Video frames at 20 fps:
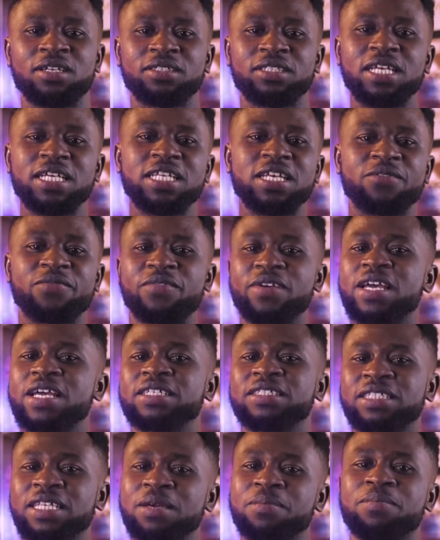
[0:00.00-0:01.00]
Take the
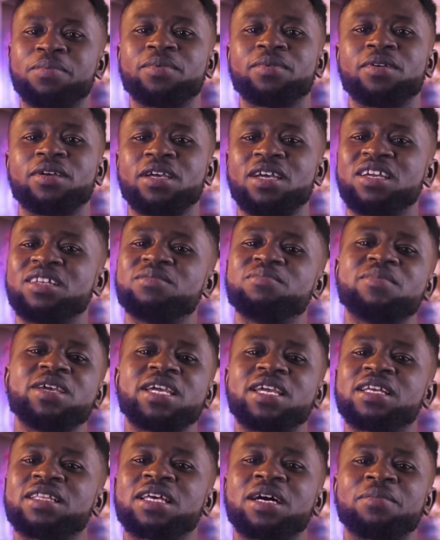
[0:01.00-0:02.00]
first step and make
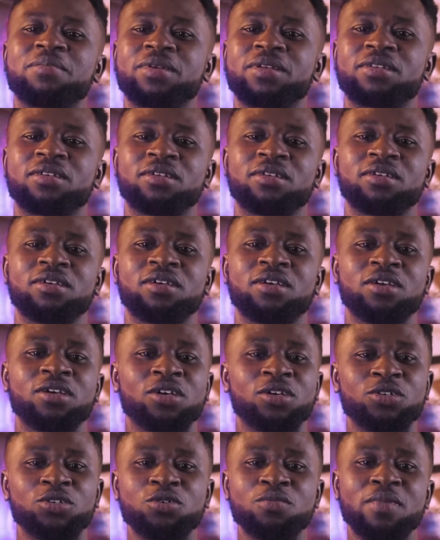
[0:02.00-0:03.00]
it happen.
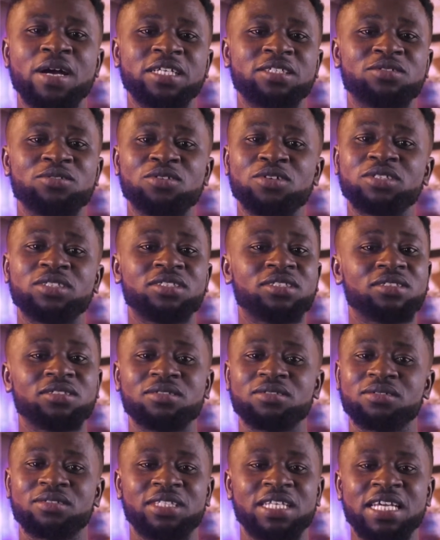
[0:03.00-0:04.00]
You might not
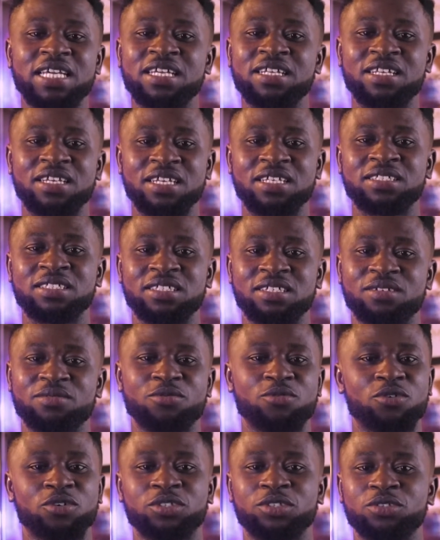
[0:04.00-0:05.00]
take it easy
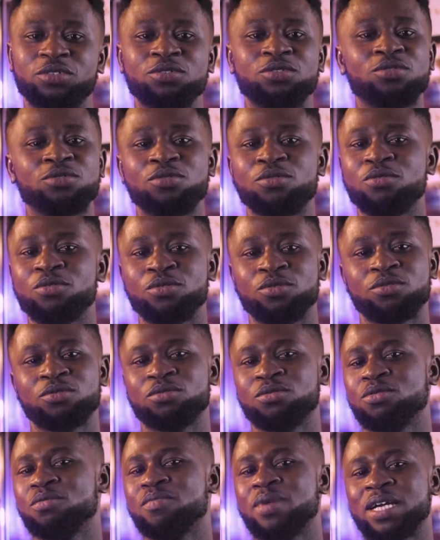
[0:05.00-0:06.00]
because you
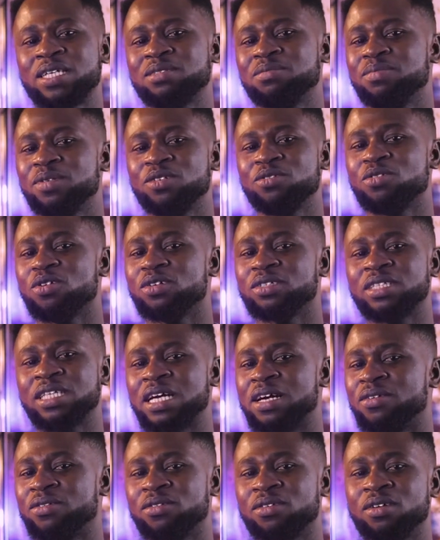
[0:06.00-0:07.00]
might be knocked
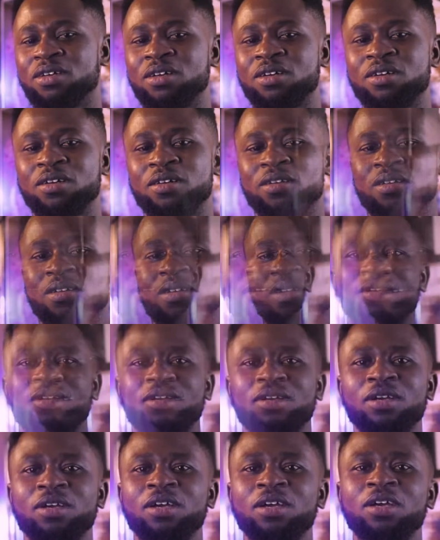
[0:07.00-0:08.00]
down.
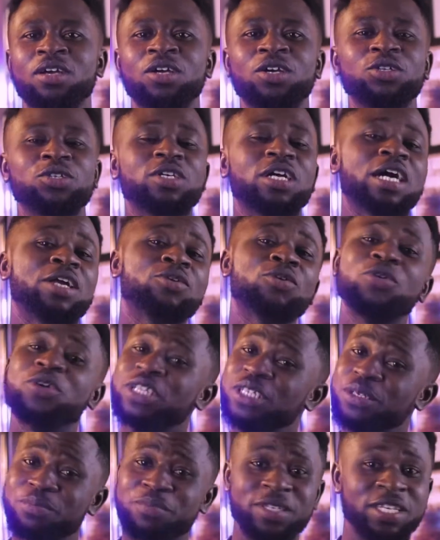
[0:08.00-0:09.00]
You can
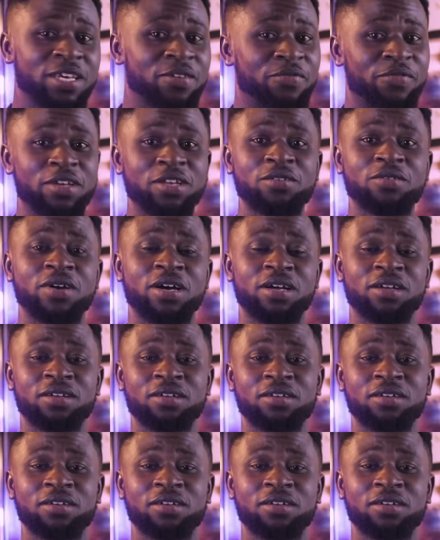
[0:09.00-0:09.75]
only be a failure